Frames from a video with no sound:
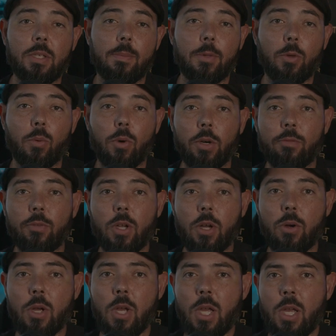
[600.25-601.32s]
up the
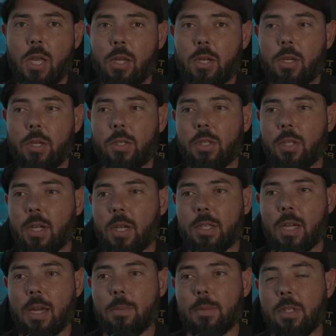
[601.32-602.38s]
workflow. Because a lot of
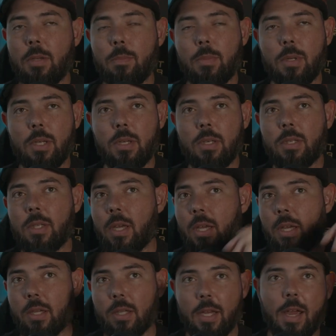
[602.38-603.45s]
times DPs, they
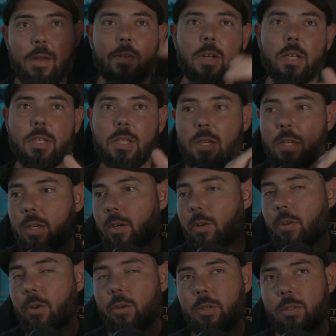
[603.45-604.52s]
have an idea, or
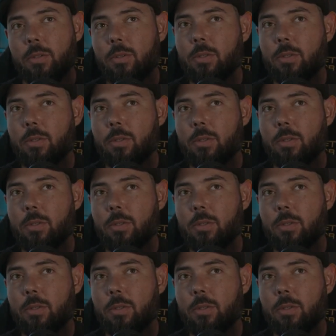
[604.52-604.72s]
their